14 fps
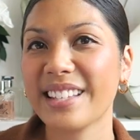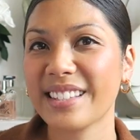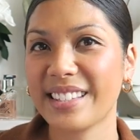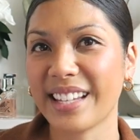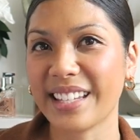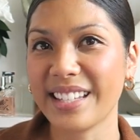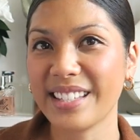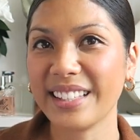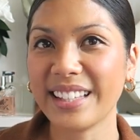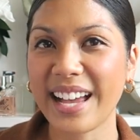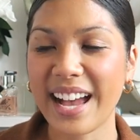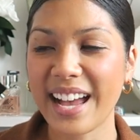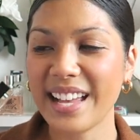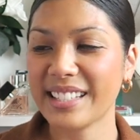Second to
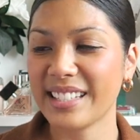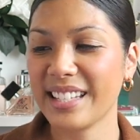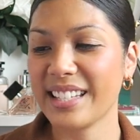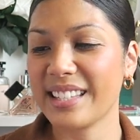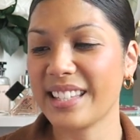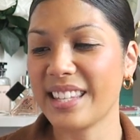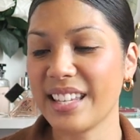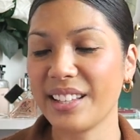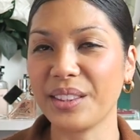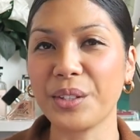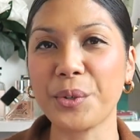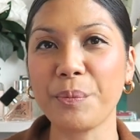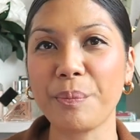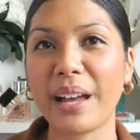last is the
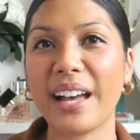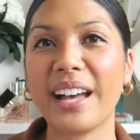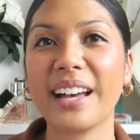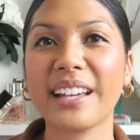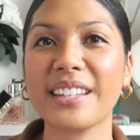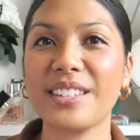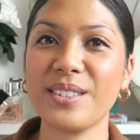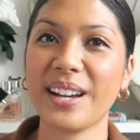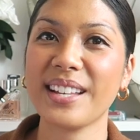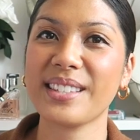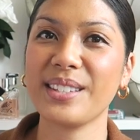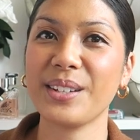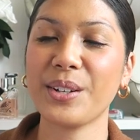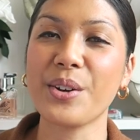loop bag. You
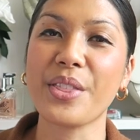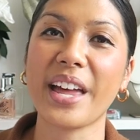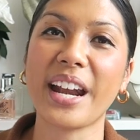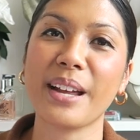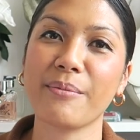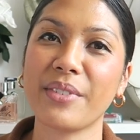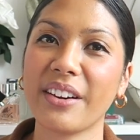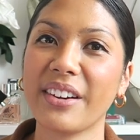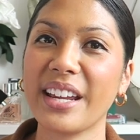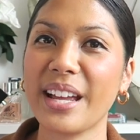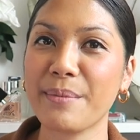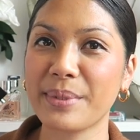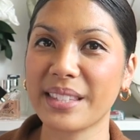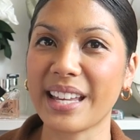guys know that I'm very
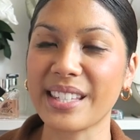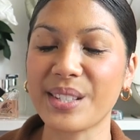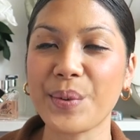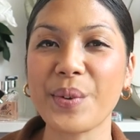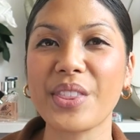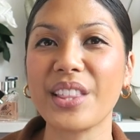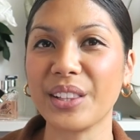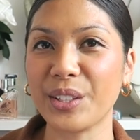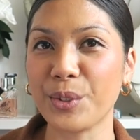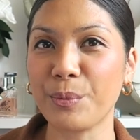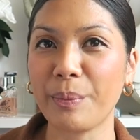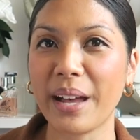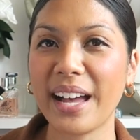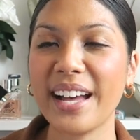obsessed with the
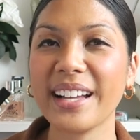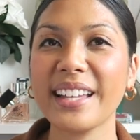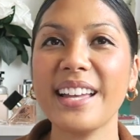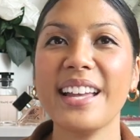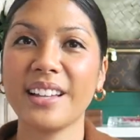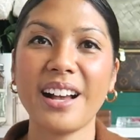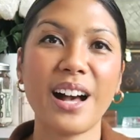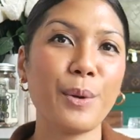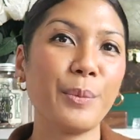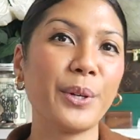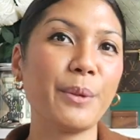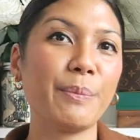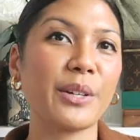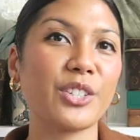loop bag. I'll
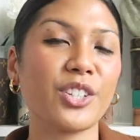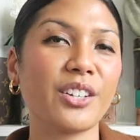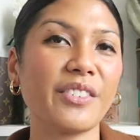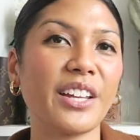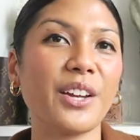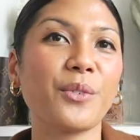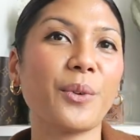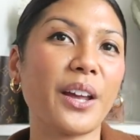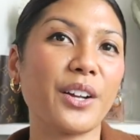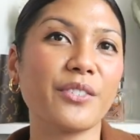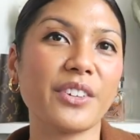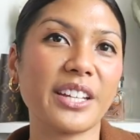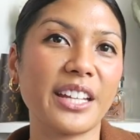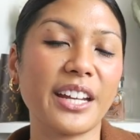put a picture of it right
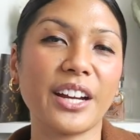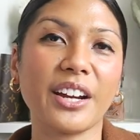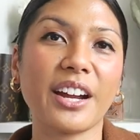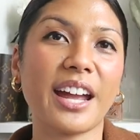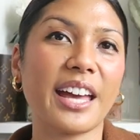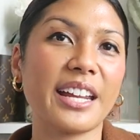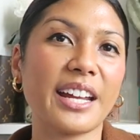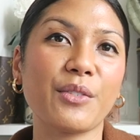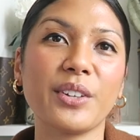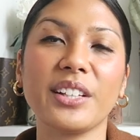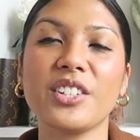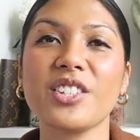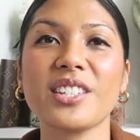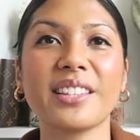over here and I
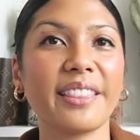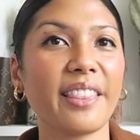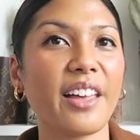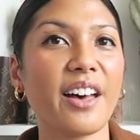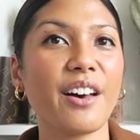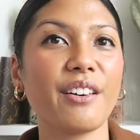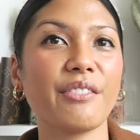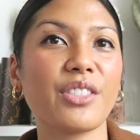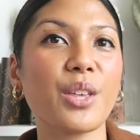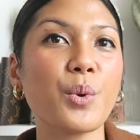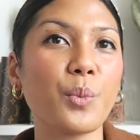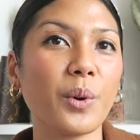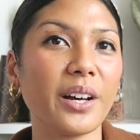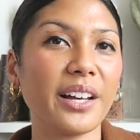really just love
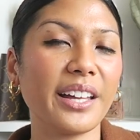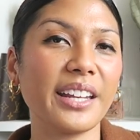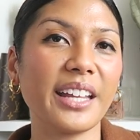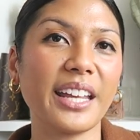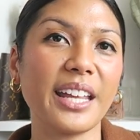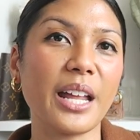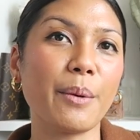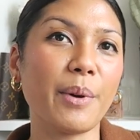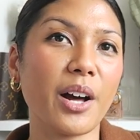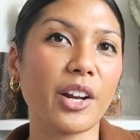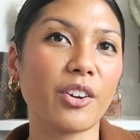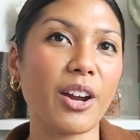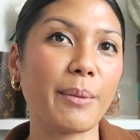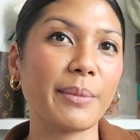the one in a
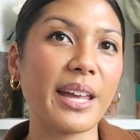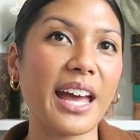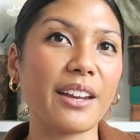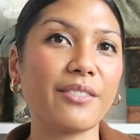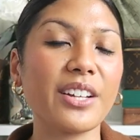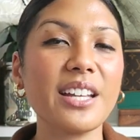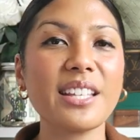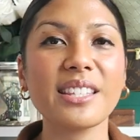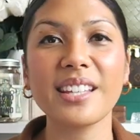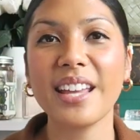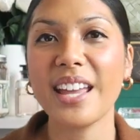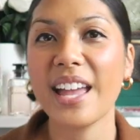monogram canvas.